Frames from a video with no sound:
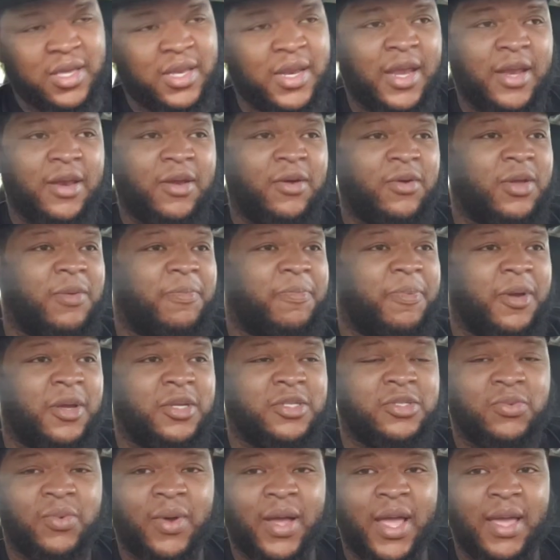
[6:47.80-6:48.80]
It ain't no
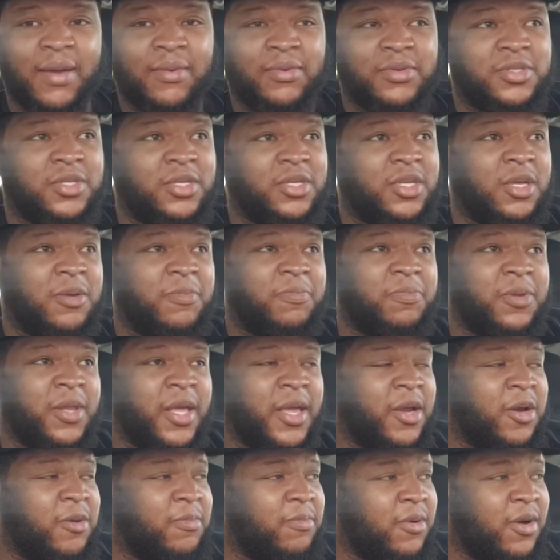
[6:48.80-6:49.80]
comparison. Wade was a good
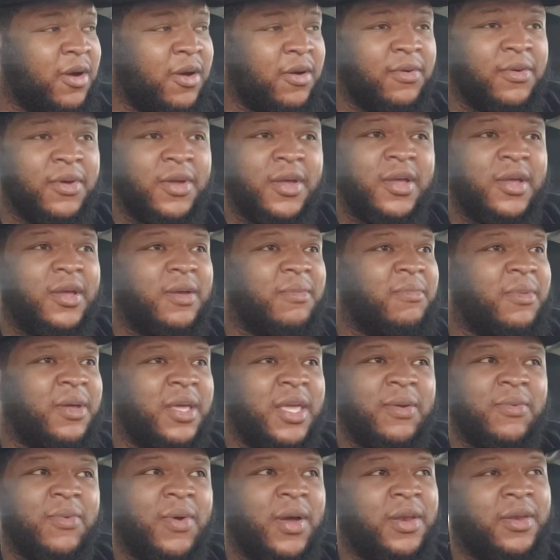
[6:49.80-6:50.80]
player, bro.
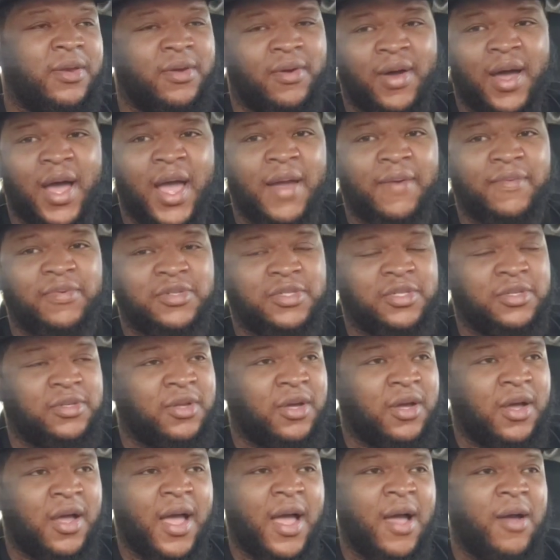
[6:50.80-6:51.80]
But he wasn't no
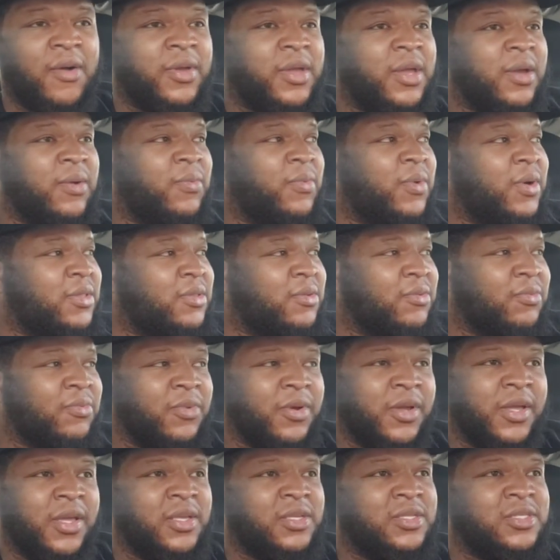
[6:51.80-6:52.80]
Iverson, dog. I don't care what the
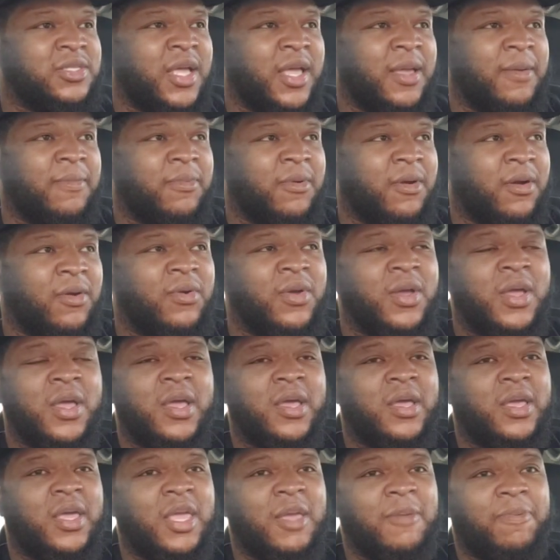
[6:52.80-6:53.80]
rings say, bro.
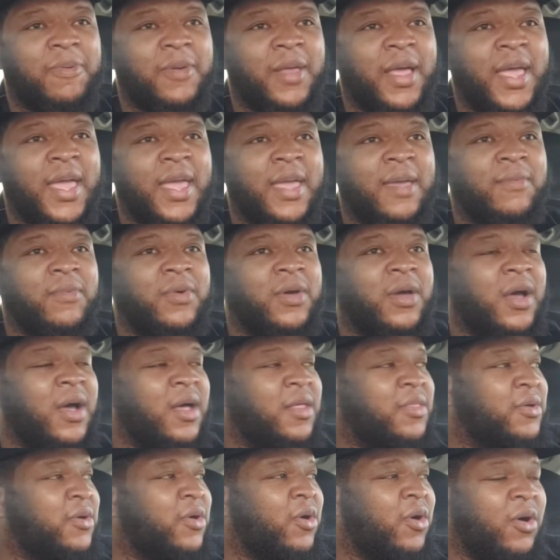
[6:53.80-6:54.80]
He played with
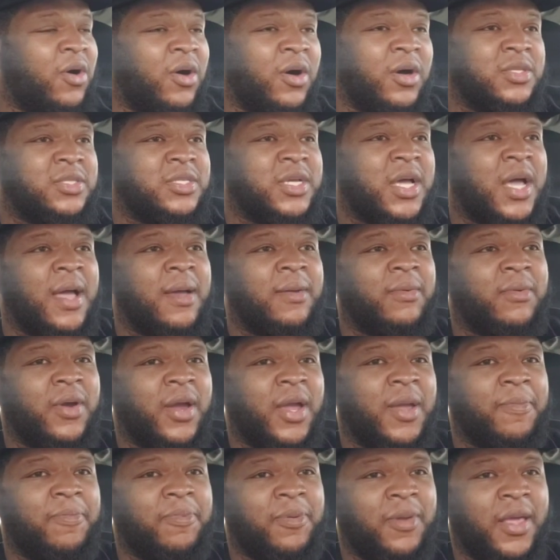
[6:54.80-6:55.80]
other all-time
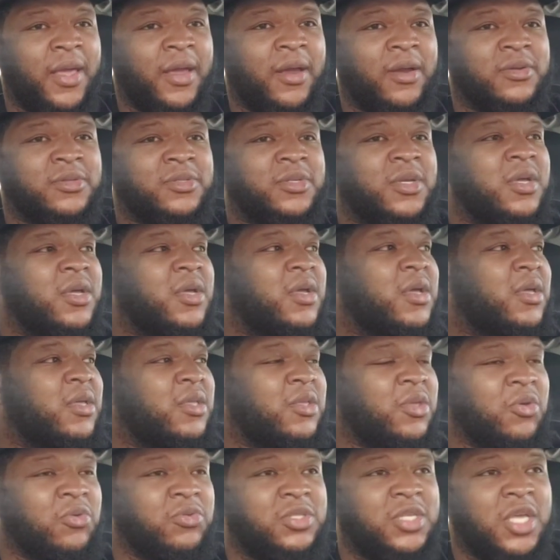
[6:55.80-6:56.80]
great players.
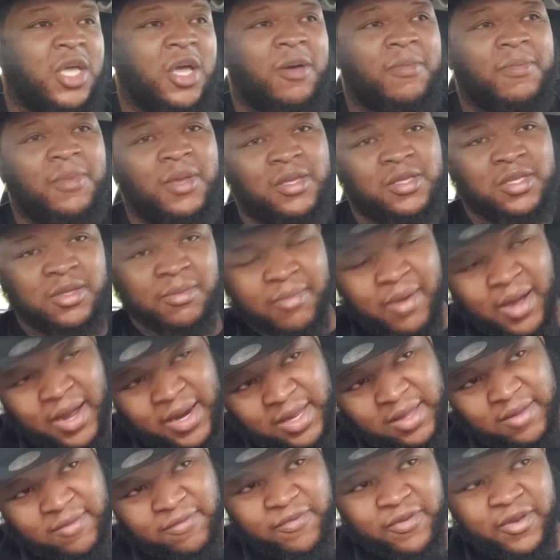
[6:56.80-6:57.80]
You tell me
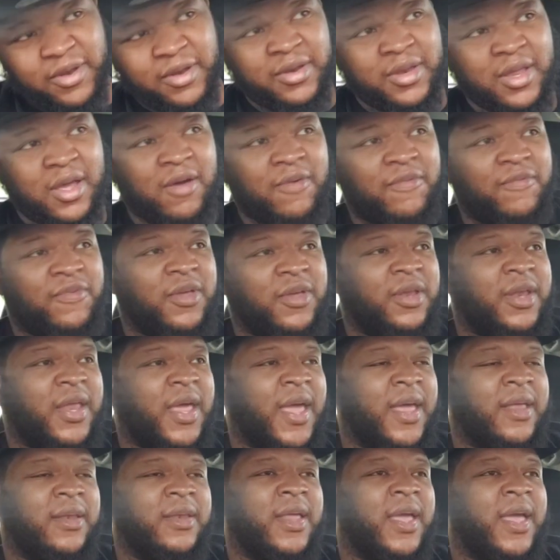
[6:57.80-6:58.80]
somebody in Philadelphia
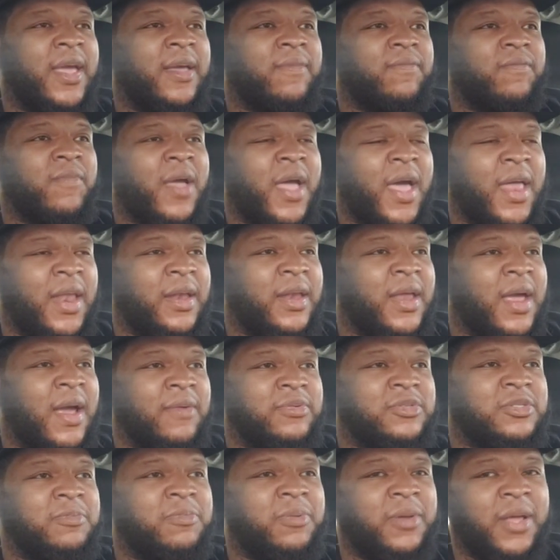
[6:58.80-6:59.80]
that Allen
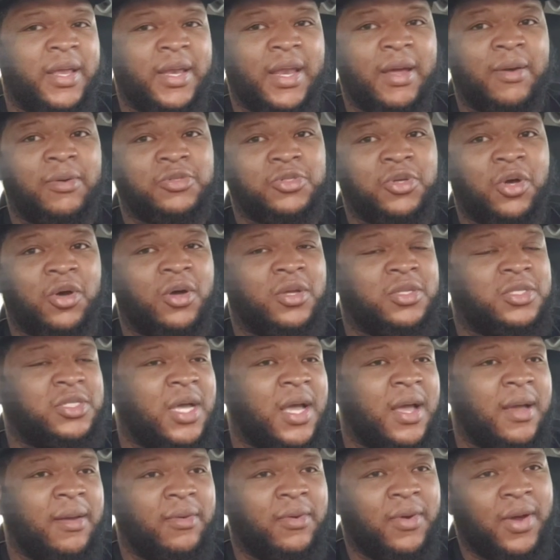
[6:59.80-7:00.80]
Iverson played that was
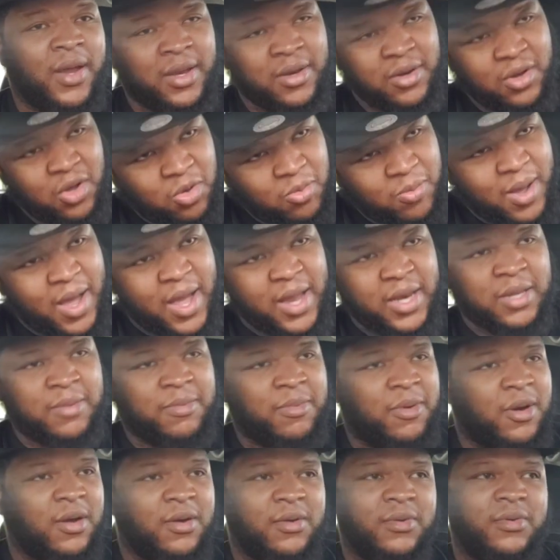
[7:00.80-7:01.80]
all-time great.
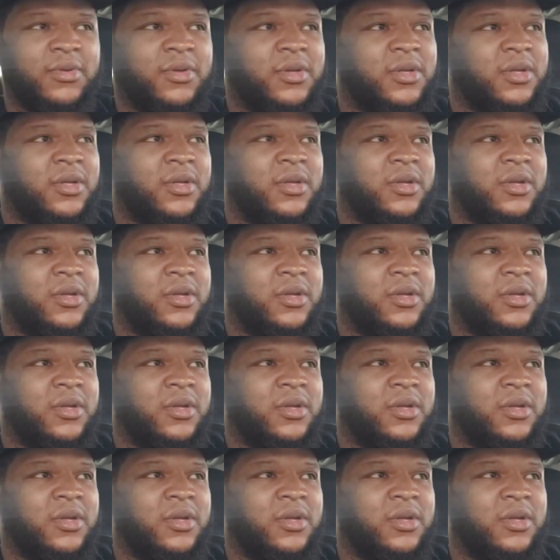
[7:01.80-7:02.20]
Nobody, bro.